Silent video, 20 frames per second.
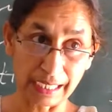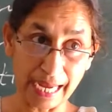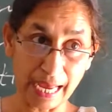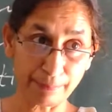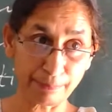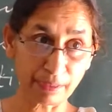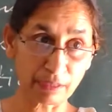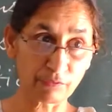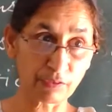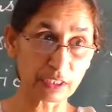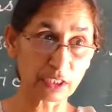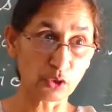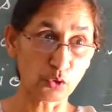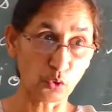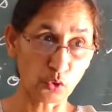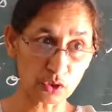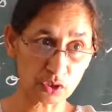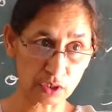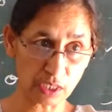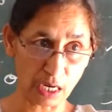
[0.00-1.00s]
lapping with
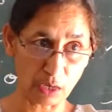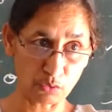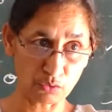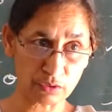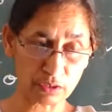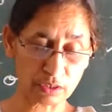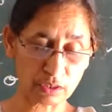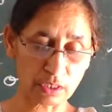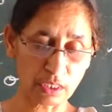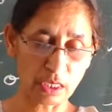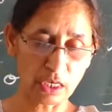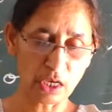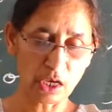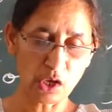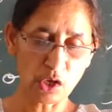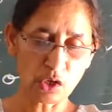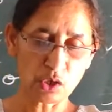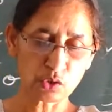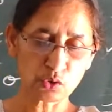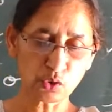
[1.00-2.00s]
low sounds,
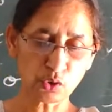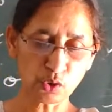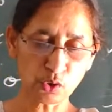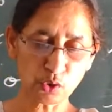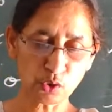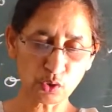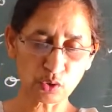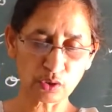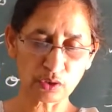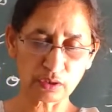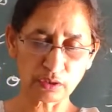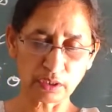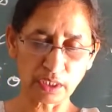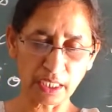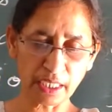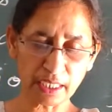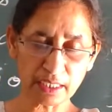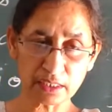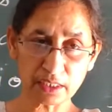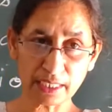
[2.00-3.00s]
so
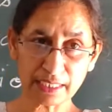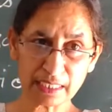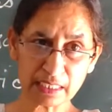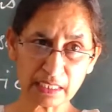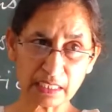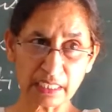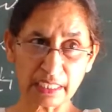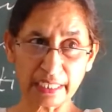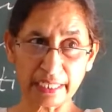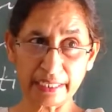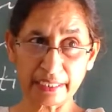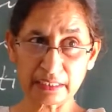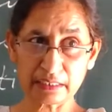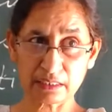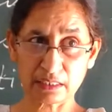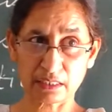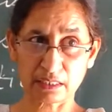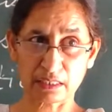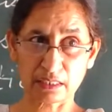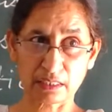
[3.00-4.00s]
they just
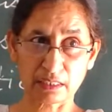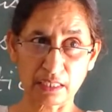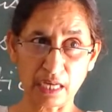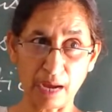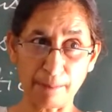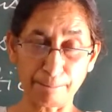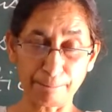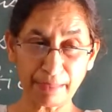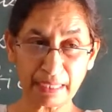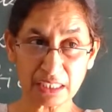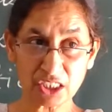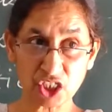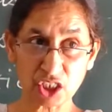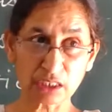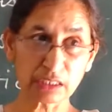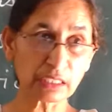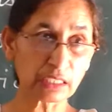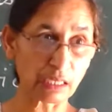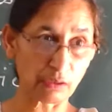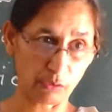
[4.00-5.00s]
create a picture
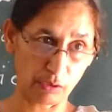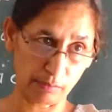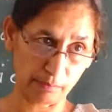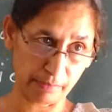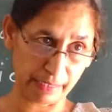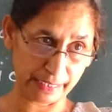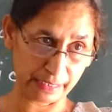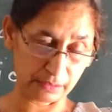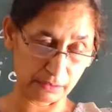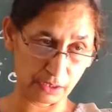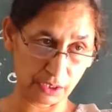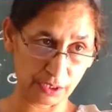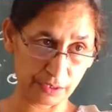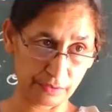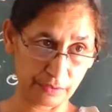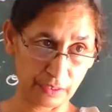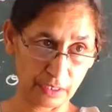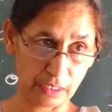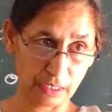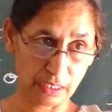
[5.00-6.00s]
in our mind.
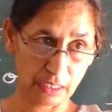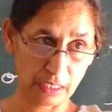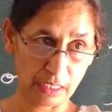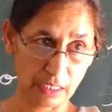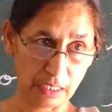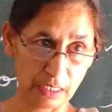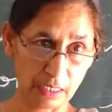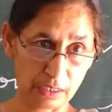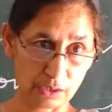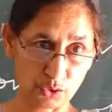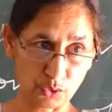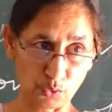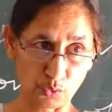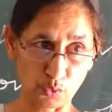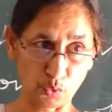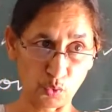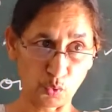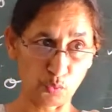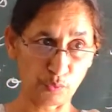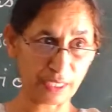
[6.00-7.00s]

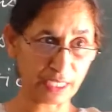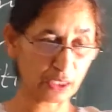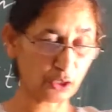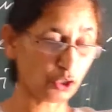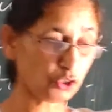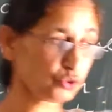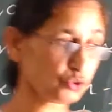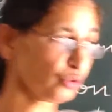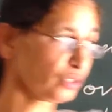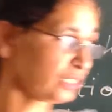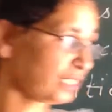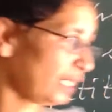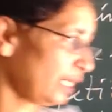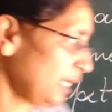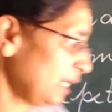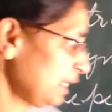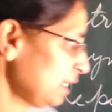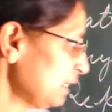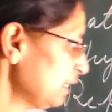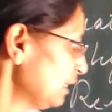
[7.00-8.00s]
So we can also
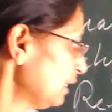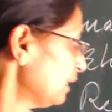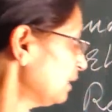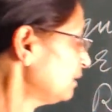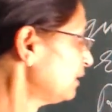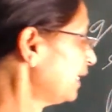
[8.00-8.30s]
say